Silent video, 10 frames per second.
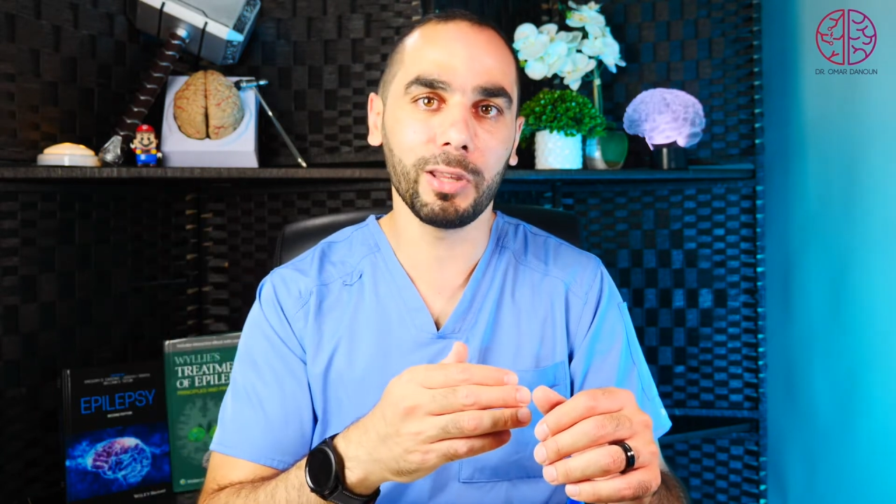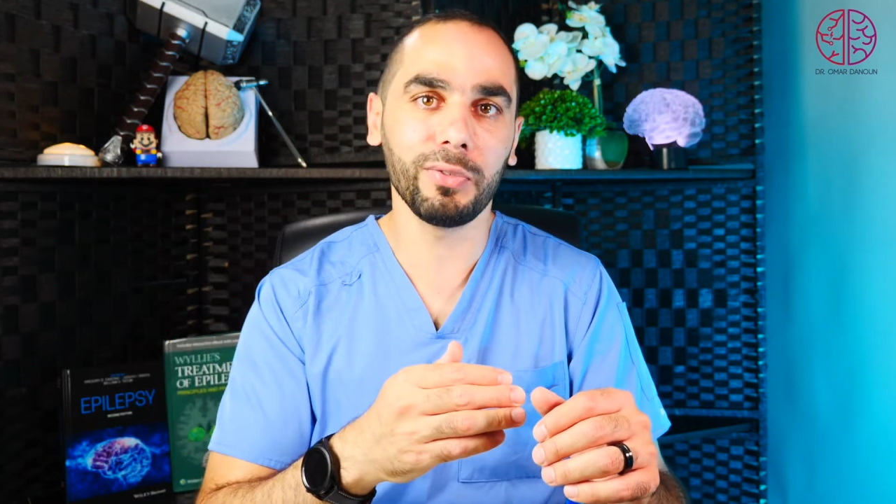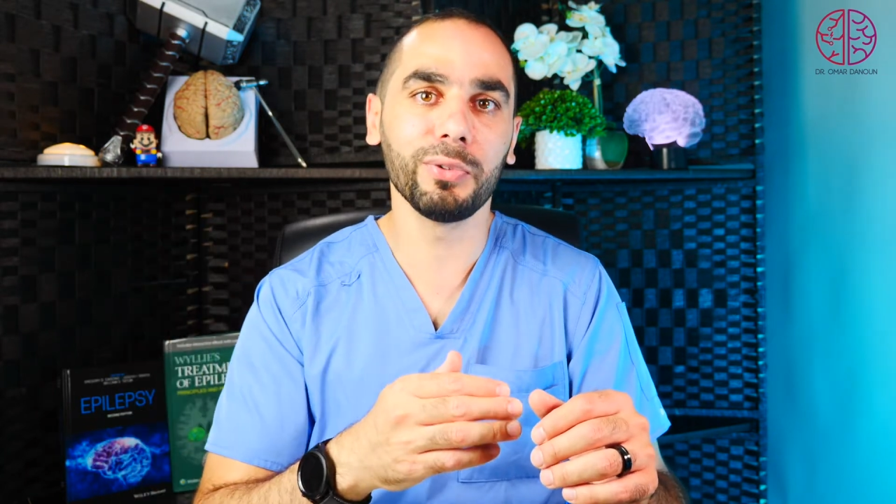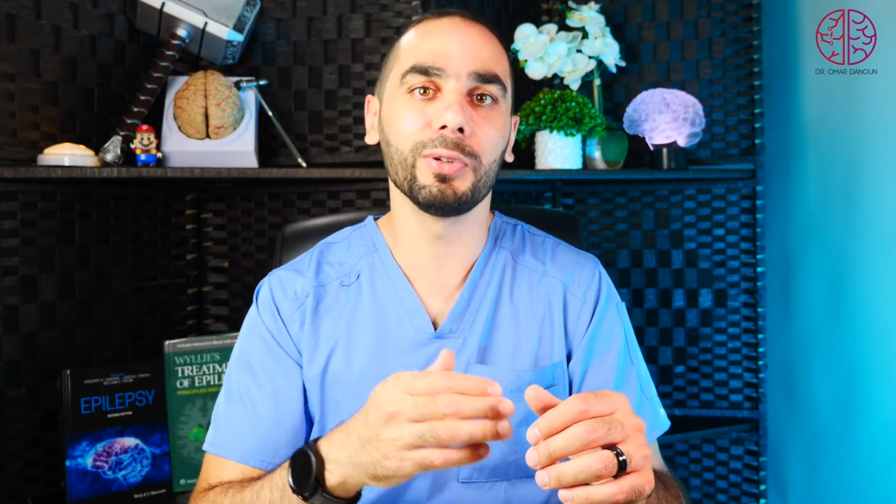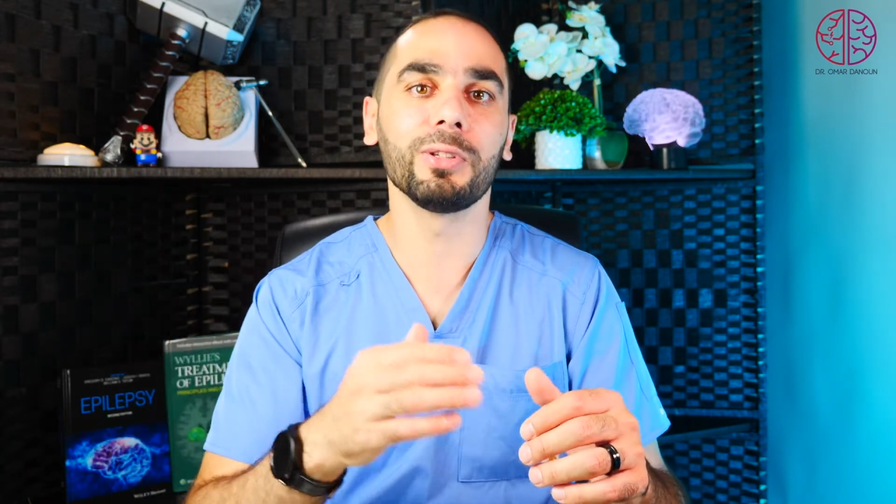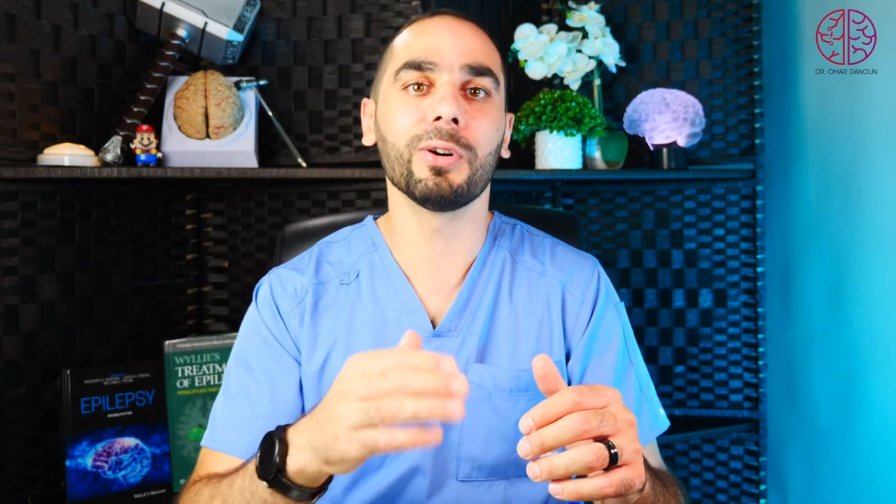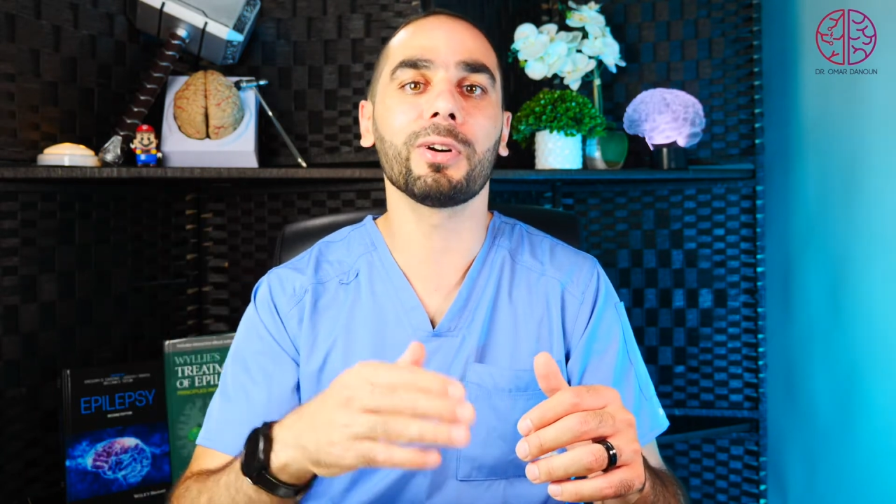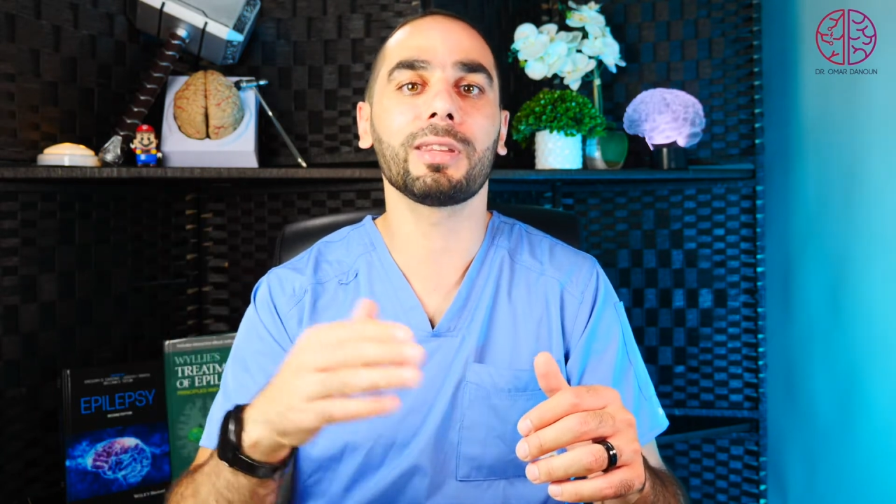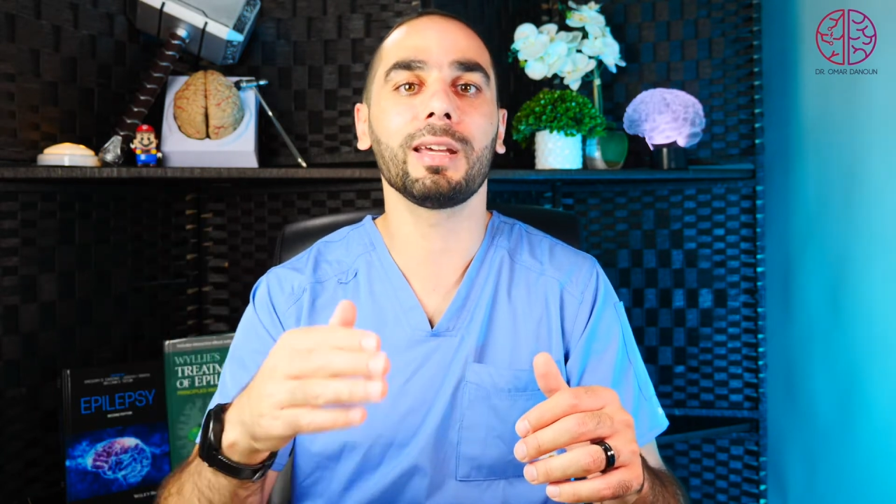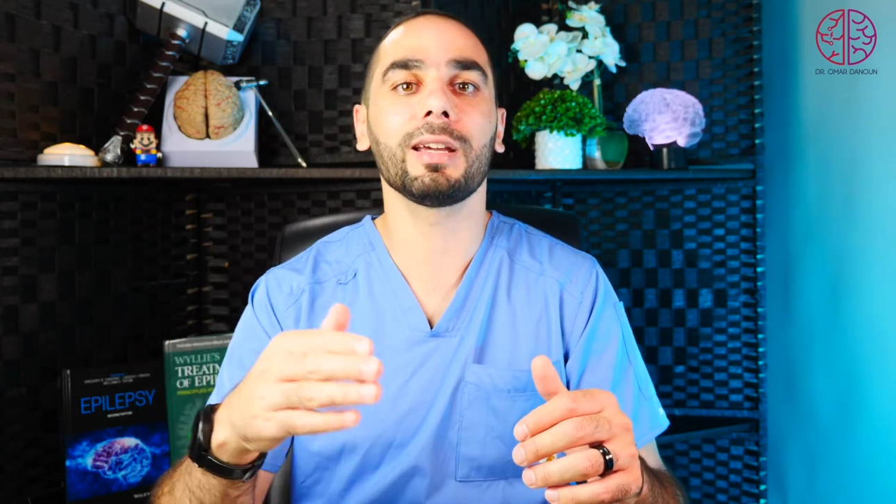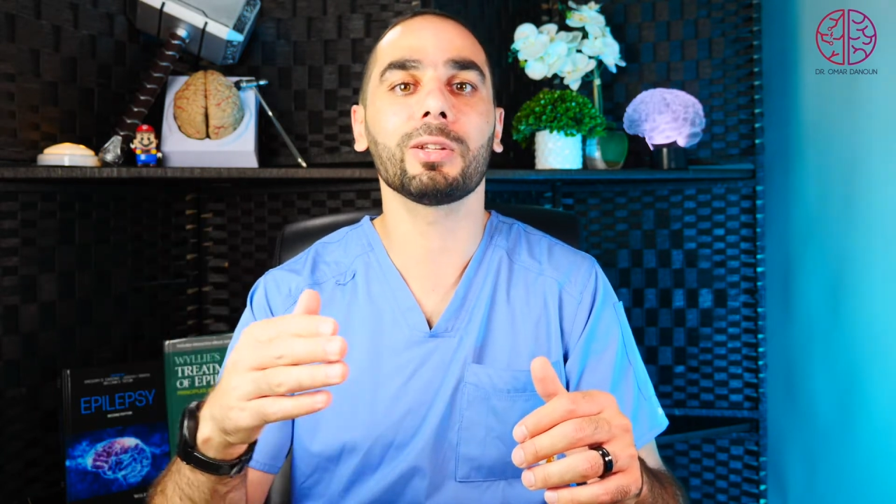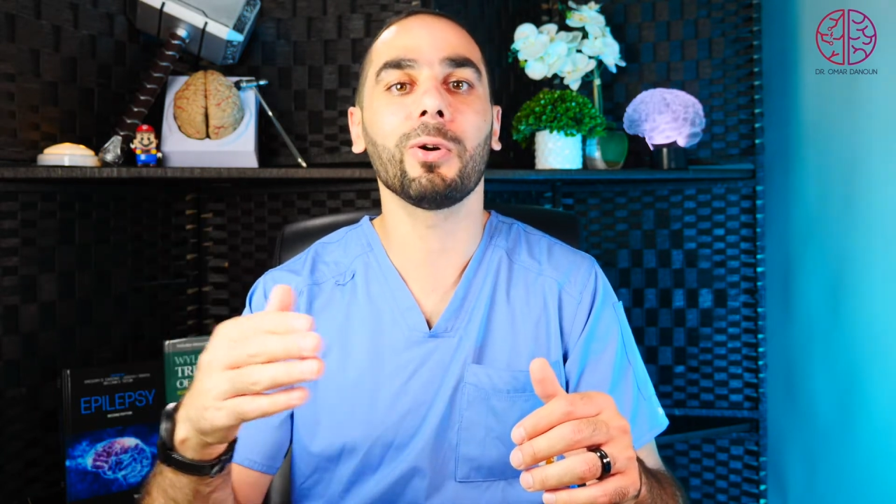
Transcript: with food or take it